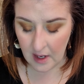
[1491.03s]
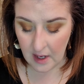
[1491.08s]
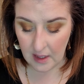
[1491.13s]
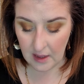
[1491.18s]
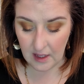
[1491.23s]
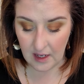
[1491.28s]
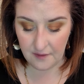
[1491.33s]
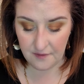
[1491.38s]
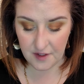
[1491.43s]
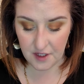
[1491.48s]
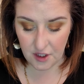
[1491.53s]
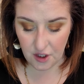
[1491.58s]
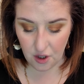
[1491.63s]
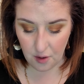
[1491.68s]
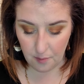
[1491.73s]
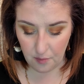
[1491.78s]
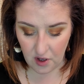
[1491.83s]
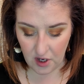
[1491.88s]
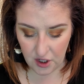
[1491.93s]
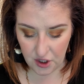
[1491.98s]
left in
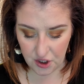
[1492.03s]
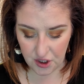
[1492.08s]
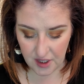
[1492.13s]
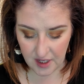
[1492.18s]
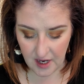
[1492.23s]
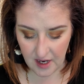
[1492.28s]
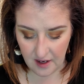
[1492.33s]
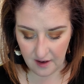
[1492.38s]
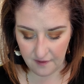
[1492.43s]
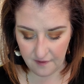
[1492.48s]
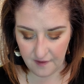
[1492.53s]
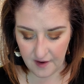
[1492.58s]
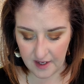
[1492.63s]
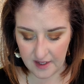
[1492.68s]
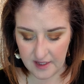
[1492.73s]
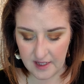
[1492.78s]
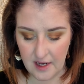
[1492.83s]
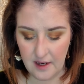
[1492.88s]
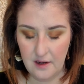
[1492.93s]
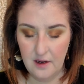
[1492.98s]
your brush to kind of
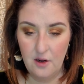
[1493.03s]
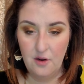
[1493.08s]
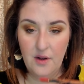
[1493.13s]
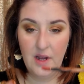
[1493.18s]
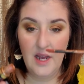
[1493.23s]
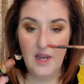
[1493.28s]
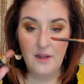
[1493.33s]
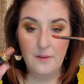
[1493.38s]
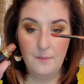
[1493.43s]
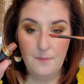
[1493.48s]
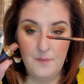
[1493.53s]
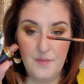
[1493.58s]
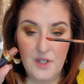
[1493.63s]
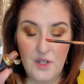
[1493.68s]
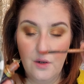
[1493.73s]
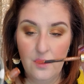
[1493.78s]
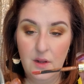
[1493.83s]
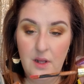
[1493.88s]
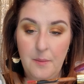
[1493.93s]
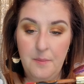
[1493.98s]
fix it. Okay,
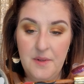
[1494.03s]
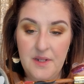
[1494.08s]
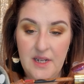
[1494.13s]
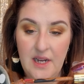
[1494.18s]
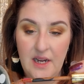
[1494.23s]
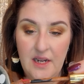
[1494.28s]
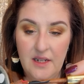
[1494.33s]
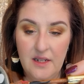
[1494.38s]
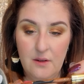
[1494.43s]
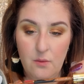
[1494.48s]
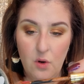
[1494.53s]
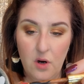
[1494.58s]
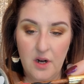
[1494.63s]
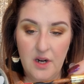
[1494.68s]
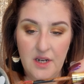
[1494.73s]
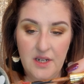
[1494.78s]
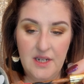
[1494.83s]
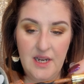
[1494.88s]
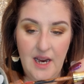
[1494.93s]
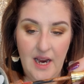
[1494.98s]
so lip sense, we're
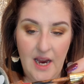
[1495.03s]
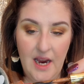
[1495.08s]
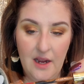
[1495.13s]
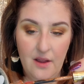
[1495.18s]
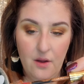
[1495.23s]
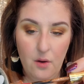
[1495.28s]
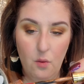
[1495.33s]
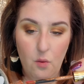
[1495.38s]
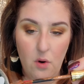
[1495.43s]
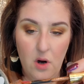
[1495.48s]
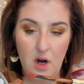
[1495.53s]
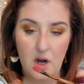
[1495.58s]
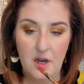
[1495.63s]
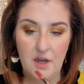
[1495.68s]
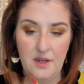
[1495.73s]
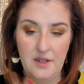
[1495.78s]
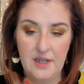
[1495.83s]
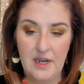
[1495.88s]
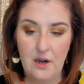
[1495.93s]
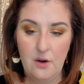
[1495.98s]
going to take the
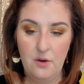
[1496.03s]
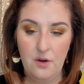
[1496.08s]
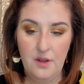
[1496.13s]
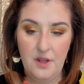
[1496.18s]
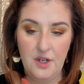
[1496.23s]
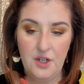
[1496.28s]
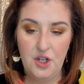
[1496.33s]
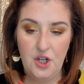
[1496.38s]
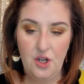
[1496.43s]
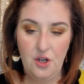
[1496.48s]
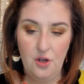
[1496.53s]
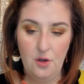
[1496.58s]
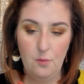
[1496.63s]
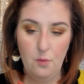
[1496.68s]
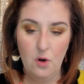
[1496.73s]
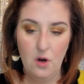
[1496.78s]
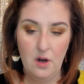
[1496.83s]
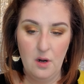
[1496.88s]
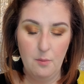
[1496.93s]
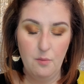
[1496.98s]
wand out of the tube.
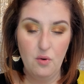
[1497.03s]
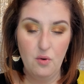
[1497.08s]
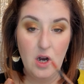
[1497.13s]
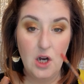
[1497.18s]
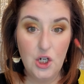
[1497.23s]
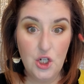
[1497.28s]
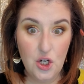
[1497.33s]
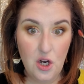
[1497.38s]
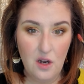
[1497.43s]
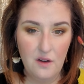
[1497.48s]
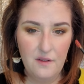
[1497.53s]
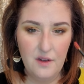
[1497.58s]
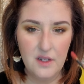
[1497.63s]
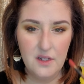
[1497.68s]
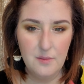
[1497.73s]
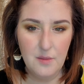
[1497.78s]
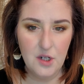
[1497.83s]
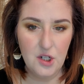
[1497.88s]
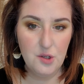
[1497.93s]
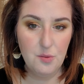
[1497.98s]
We're going to brush off
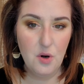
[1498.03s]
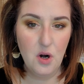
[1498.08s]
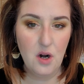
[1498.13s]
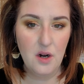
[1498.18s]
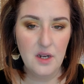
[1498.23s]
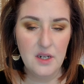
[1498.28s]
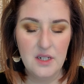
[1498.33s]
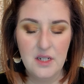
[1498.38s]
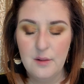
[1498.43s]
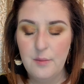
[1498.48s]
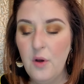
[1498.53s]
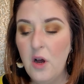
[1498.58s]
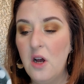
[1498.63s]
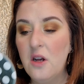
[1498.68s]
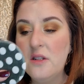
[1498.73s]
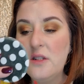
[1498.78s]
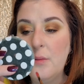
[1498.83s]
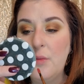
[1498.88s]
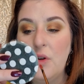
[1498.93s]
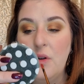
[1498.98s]
as much product as
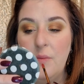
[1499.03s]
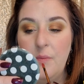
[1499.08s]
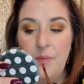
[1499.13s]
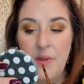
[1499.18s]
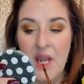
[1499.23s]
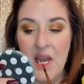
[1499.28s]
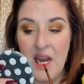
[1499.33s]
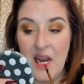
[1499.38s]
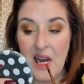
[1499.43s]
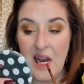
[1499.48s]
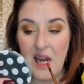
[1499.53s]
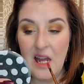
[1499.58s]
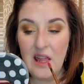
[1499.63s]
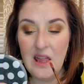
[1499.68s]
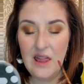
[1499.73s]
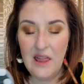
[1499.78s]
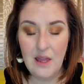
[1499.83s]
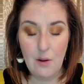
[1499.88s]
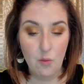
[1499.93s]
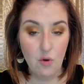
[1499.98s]
possible.
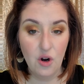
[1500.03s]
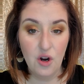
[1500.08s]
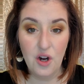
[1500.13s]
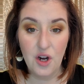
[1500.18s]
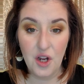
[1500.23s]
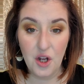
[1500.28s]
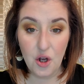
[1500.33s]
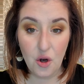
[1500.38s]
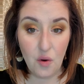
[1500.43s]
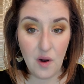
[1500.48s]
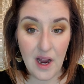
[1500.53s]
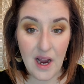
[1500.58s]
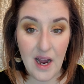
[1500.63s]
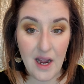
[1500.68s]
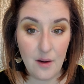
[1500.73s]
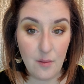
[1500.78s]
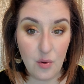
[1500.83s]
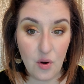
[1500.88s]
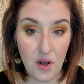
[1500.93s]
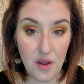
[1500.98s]
And then we're going to go
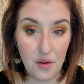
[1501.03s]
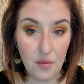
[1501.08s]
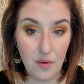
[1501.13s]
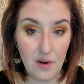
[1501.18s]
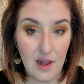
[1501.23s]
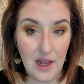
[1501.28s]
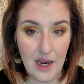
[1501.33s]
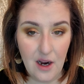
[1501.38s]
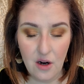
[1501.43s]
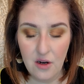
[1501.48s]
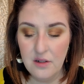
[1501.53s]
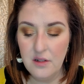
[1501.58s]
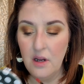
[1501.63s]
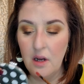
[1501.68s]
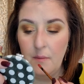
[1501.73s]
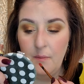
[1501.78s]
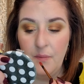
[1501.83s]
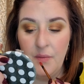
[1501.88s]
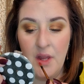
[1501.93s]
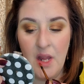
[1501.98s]
ahead and put 3 layers
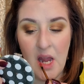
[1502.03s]
on.